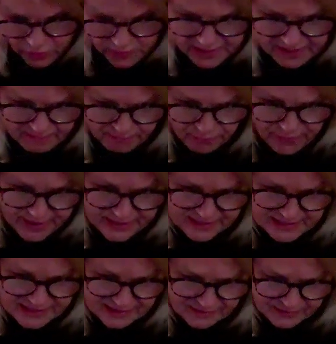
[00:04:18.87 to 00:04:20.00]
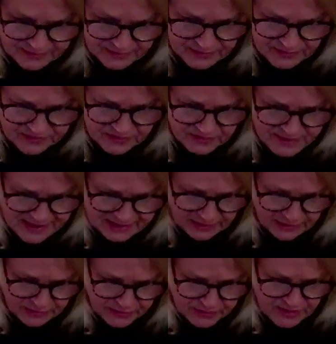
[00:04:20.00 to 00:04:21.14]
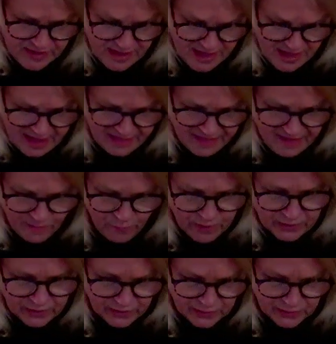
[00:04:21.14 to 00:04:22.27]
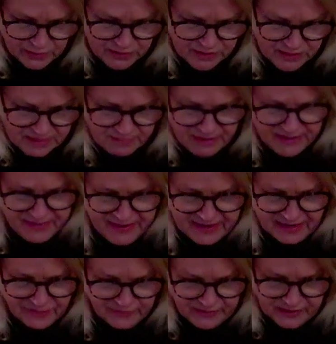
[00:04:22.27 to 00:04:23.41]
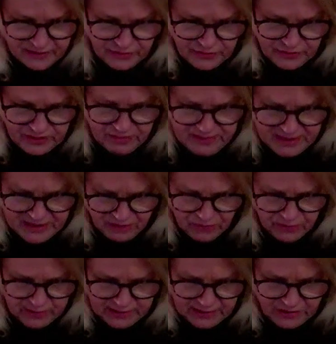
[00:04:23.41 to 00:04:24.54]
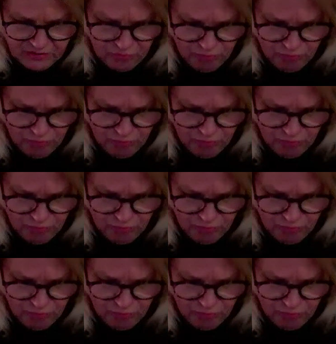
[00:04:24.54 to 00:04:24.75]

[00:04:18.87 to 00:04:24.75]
cook and break down these tomatoes, and they will. You'll see by the end of it, they're going to make a really